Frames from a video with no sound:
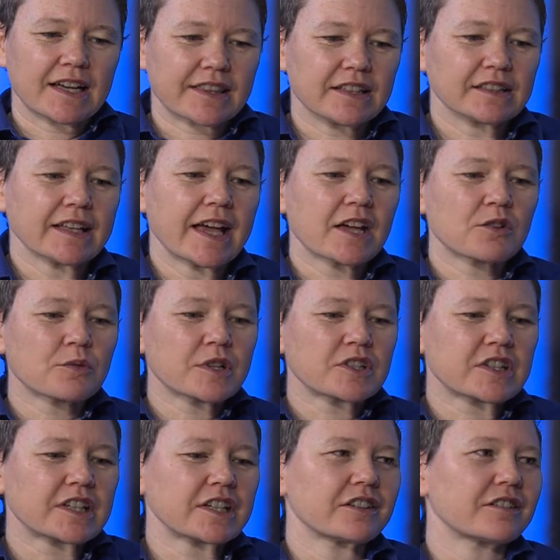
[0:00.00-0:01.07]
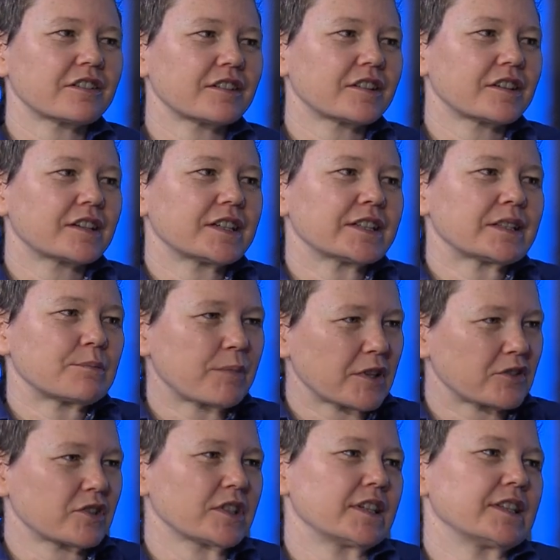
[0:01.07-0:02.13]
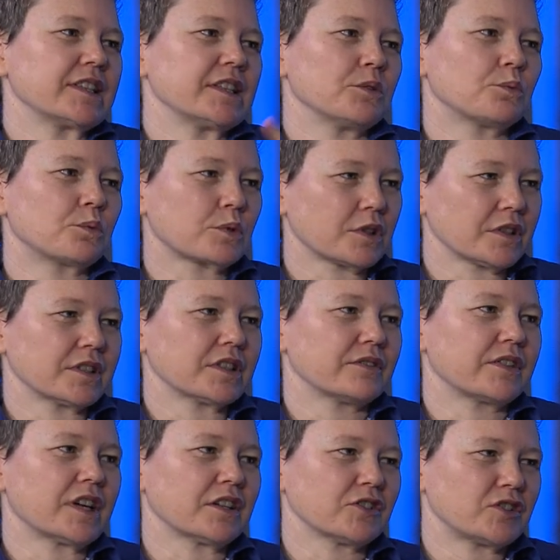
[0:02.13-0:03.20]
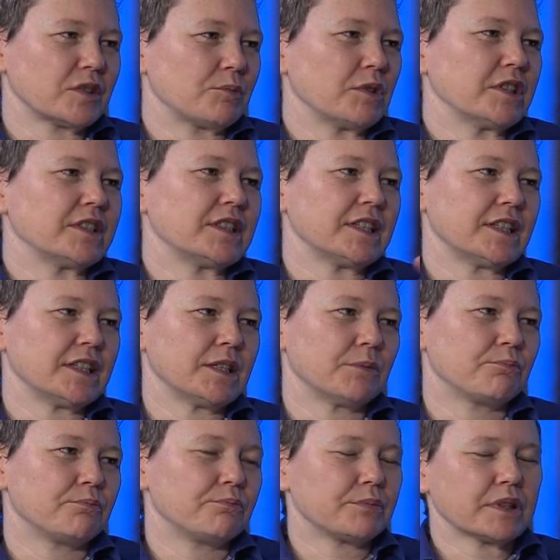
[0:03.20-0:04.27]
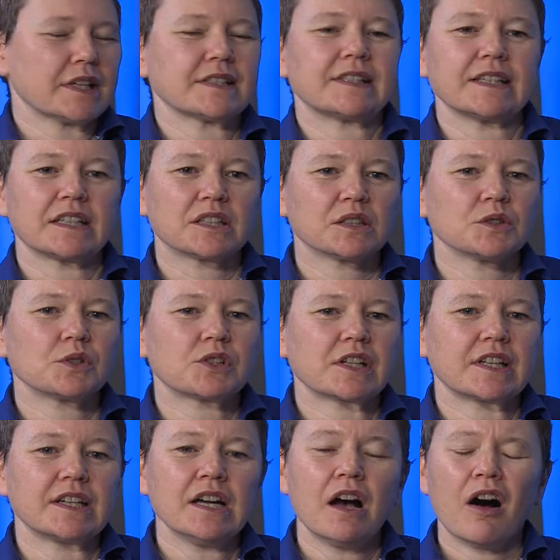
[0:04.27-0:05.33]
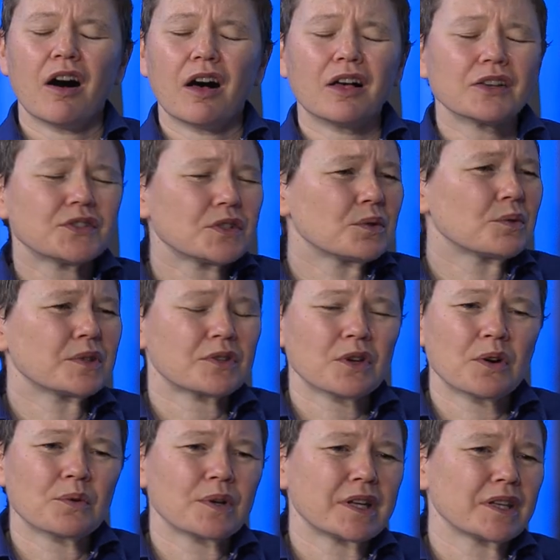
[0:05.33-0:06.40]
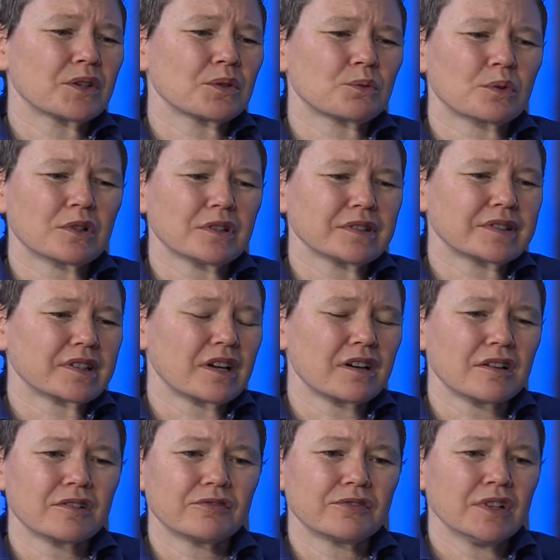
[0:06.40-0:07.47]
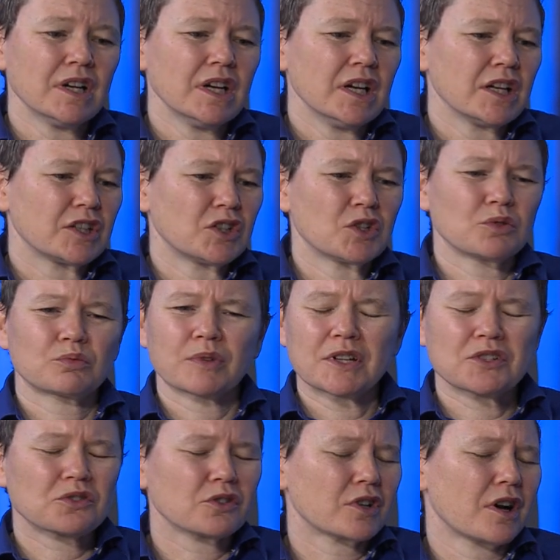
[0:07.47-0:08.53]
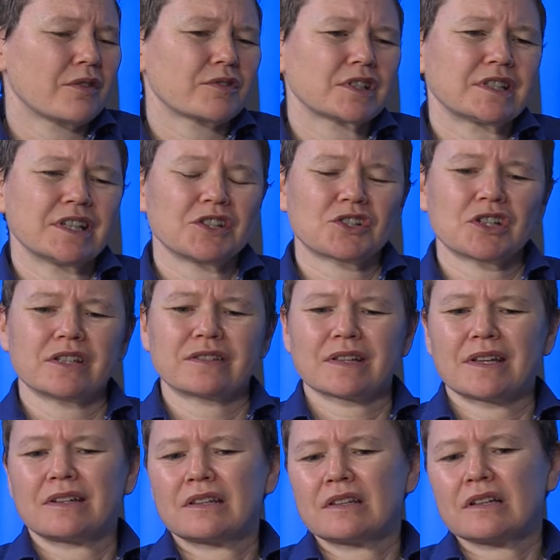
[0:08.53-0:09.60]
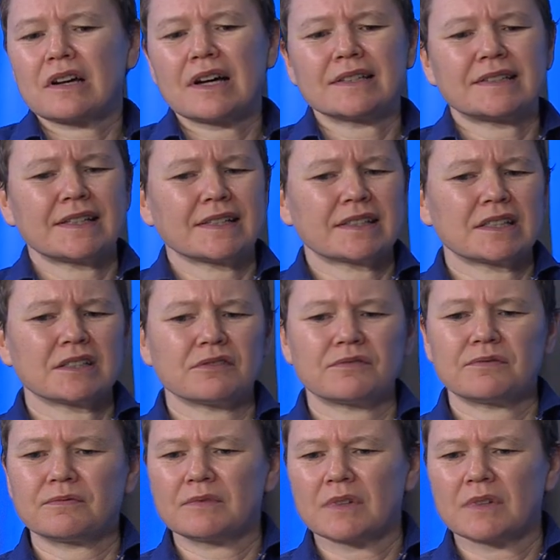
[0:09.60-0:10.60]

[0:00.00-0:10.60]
the language here, especially in the world of LGBT+ inclusion, also though in the world of, you know, racial conversations and in the context of